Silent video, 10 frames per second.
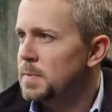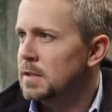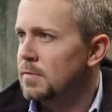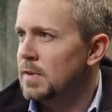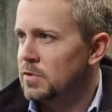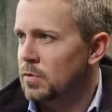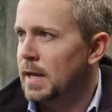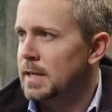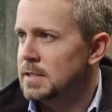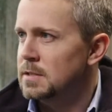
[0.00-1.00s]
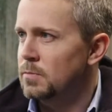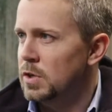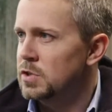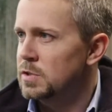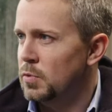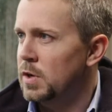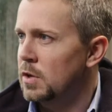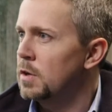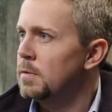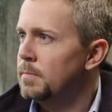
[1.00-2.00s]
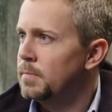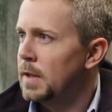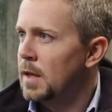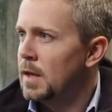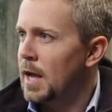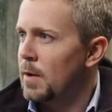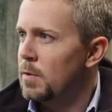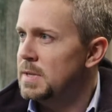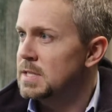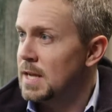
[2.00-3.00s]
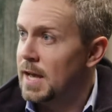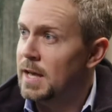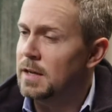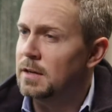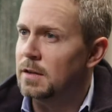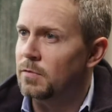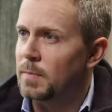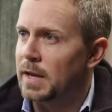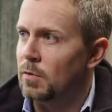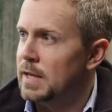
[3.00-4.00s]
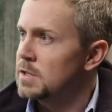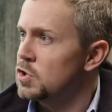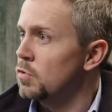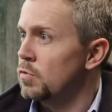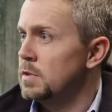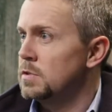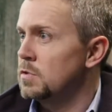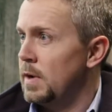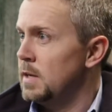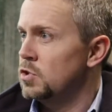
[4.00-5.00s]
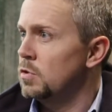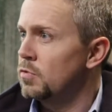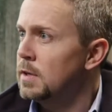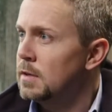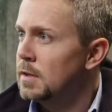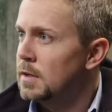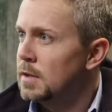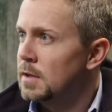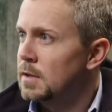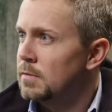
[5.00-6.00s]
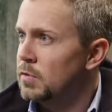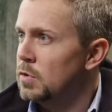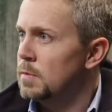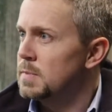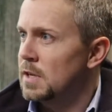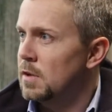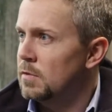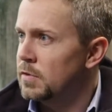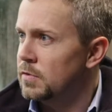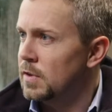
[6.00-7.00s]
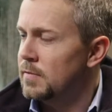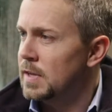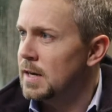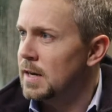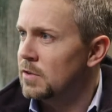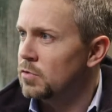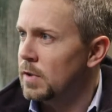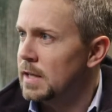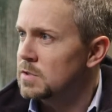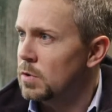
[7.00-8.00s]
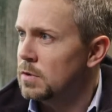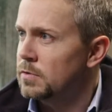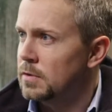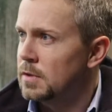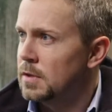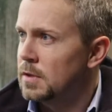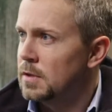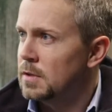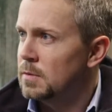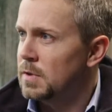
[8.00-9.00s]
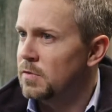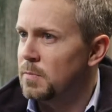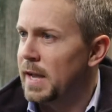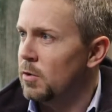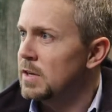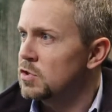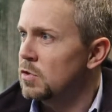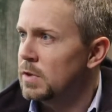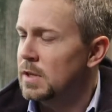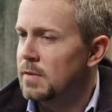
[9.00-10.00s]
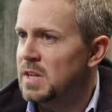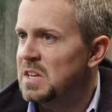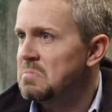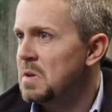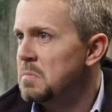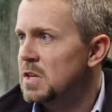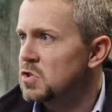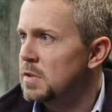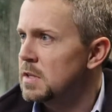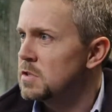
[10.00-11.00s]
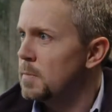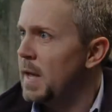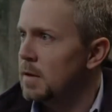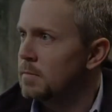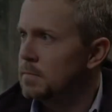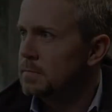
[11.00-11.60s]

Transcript: perspective, natural gas as a bridge is pretty good. Mm. I would be sad if my grandchildren's grandchildren viewed themselves as living in a natural gas world. Mm. But if my grandchildren live in it, I'm not sure that's so bad.